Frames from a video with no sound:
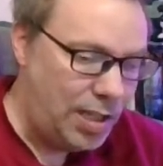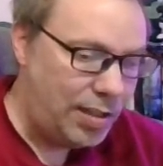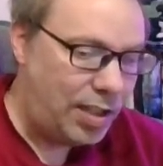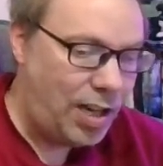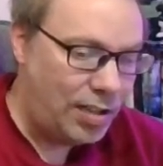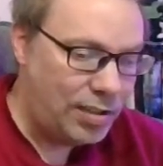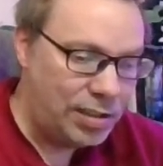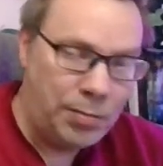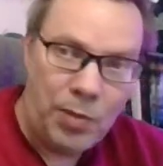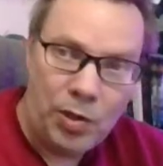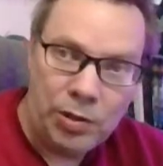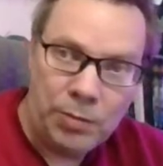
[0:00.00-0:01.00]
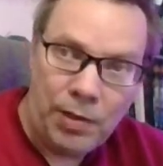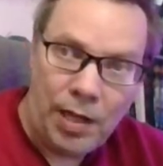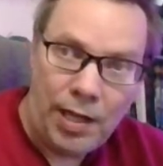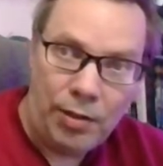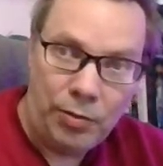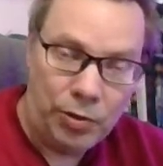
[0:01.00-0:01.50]
the constant
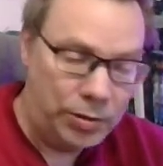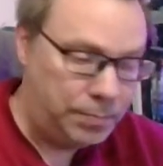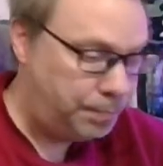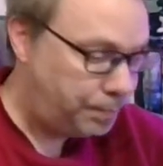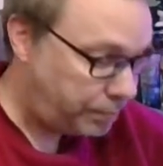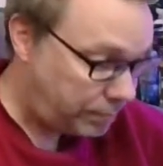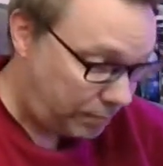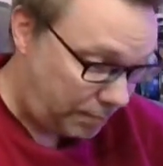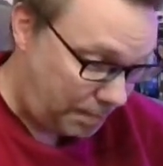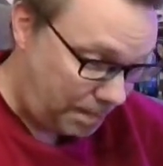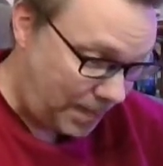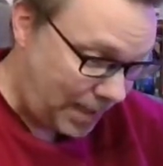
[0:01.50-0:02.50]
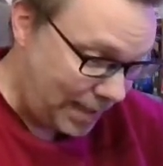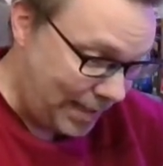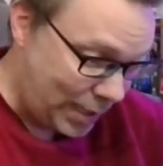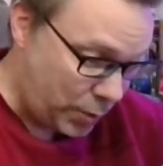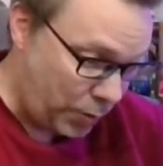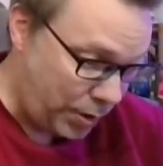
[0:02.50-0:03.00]
multiplier rule,
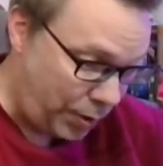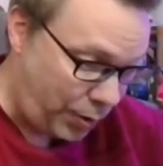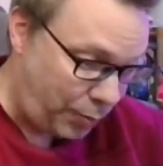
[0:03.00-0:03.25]
That's where the